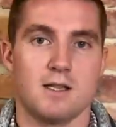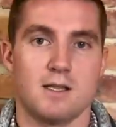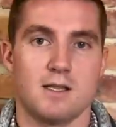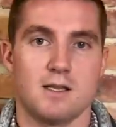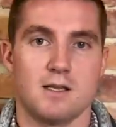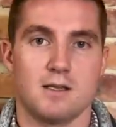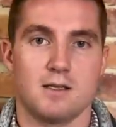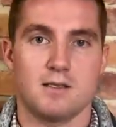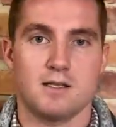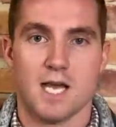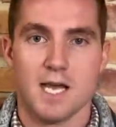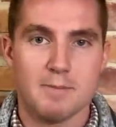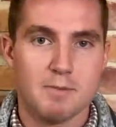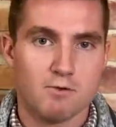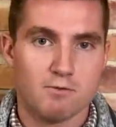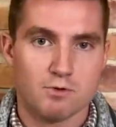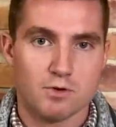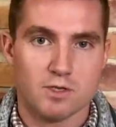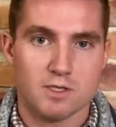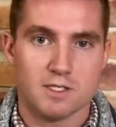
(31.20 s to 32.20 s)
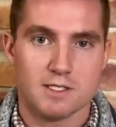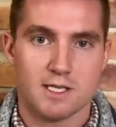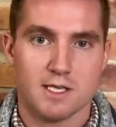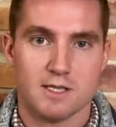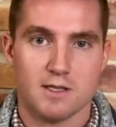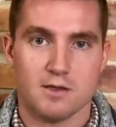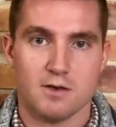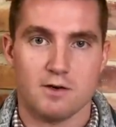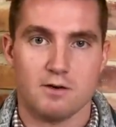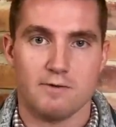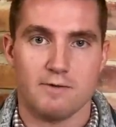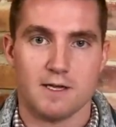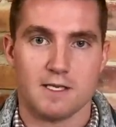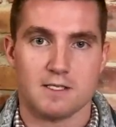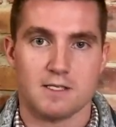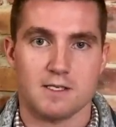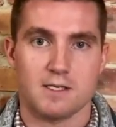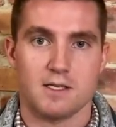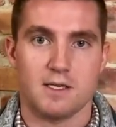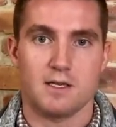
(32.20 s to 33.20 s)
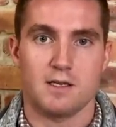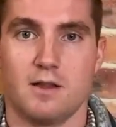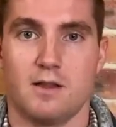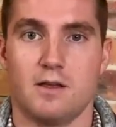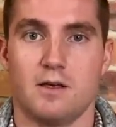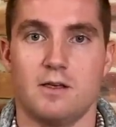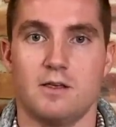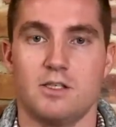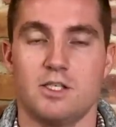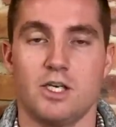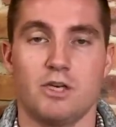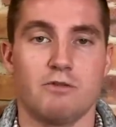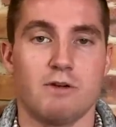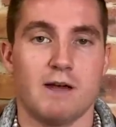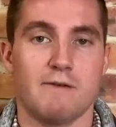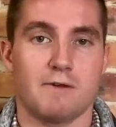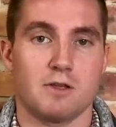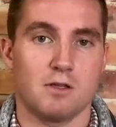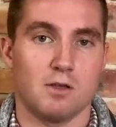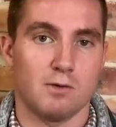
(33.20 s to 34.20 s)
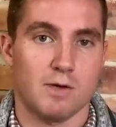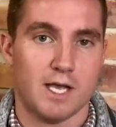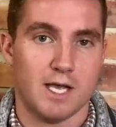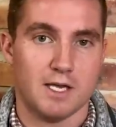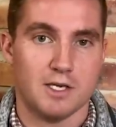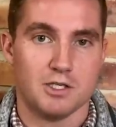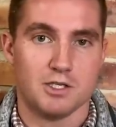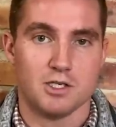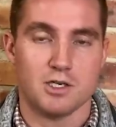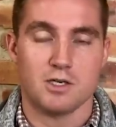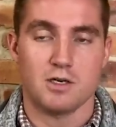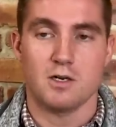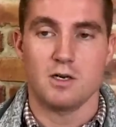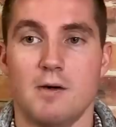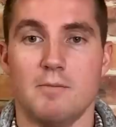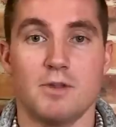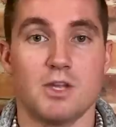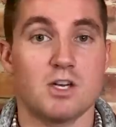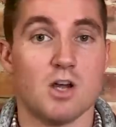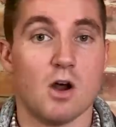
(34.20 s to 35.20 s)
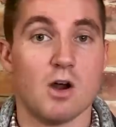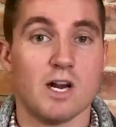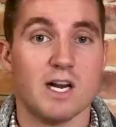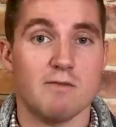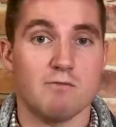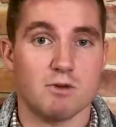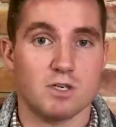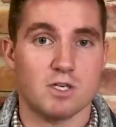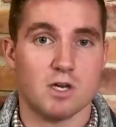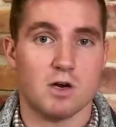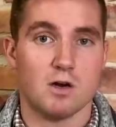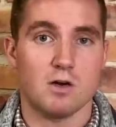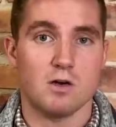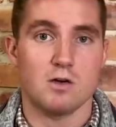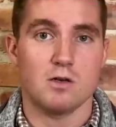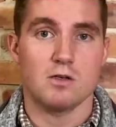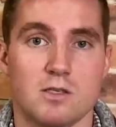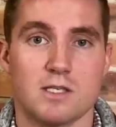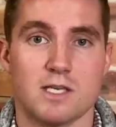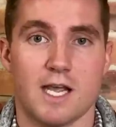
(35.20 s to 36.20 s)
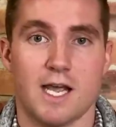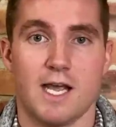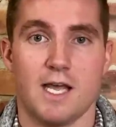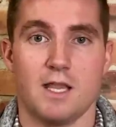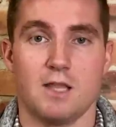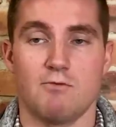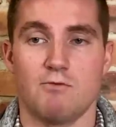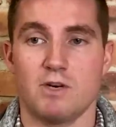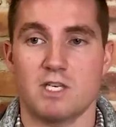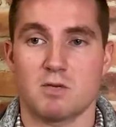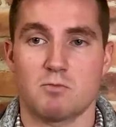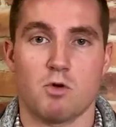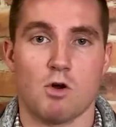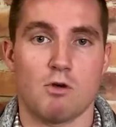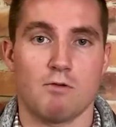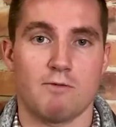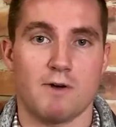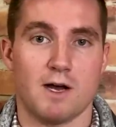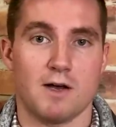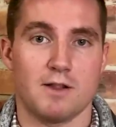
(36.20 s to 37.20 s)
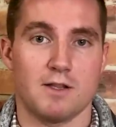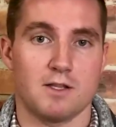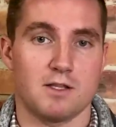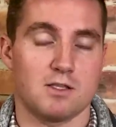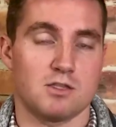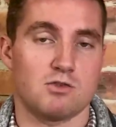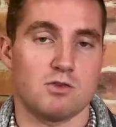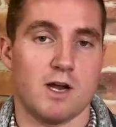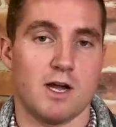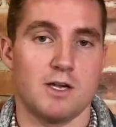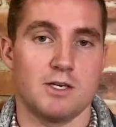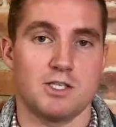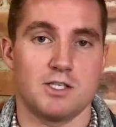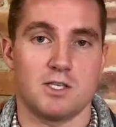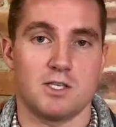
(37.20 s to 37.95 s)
the type of real estate that you're investing in, the geographic location, the targeted returns, and the risk profile that the strategy is